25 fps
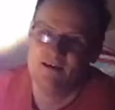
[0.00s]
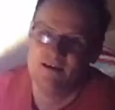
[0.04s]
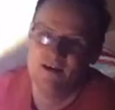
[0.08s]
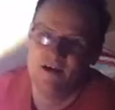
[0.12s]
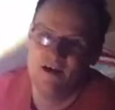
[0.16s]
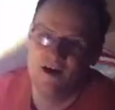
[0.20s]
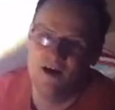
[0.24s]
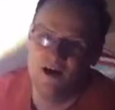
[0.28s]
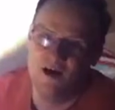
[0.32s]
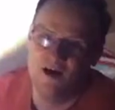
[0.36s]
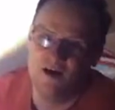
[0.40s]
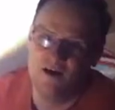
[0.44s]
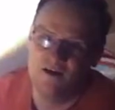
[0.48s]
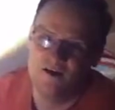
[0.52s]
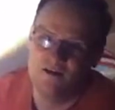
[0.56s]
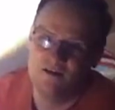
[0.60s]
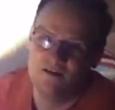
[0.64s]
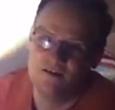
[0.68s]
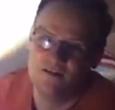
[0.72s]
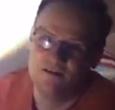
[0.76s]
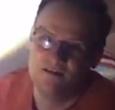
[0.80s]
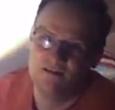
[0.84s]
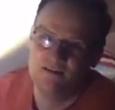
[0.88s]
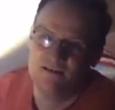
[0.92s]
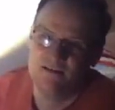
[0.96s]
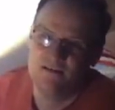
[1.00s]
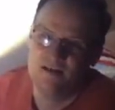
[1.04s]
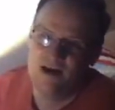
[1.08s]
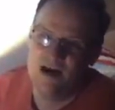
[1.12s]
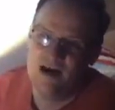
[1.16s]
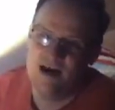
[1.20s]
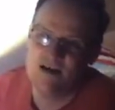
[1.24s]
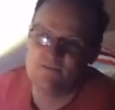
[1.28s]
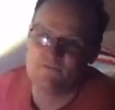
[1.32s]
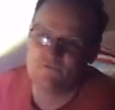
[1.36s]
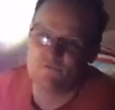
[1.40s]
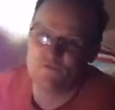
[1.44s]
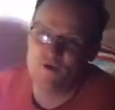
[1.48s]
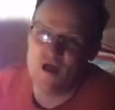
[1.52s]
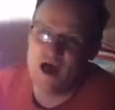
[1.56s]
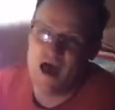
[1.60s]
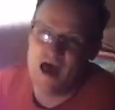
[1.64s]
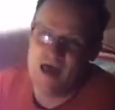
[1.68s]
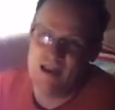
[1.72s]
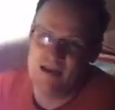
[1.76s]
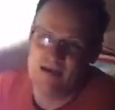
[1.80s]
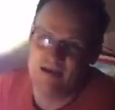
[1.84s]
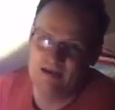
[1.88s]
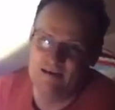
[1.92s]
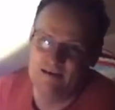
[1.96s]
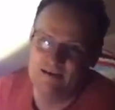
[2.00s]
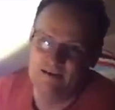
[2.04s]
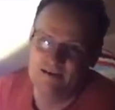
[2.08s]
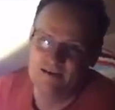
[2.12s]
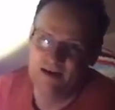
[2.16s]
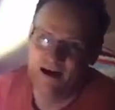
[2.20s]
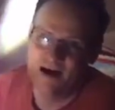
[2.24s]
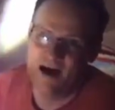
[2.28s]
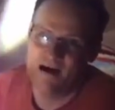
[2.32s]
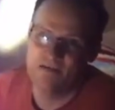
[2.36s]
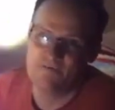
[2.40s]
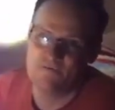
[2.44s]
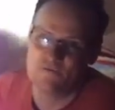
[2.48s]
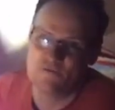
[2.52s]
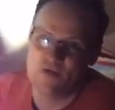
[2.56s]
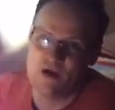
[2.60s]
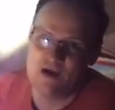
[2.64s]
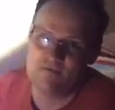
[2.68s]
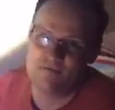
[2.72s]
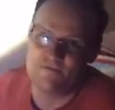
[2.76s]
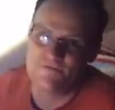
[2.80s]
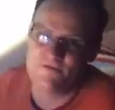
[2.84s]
Oh, I've run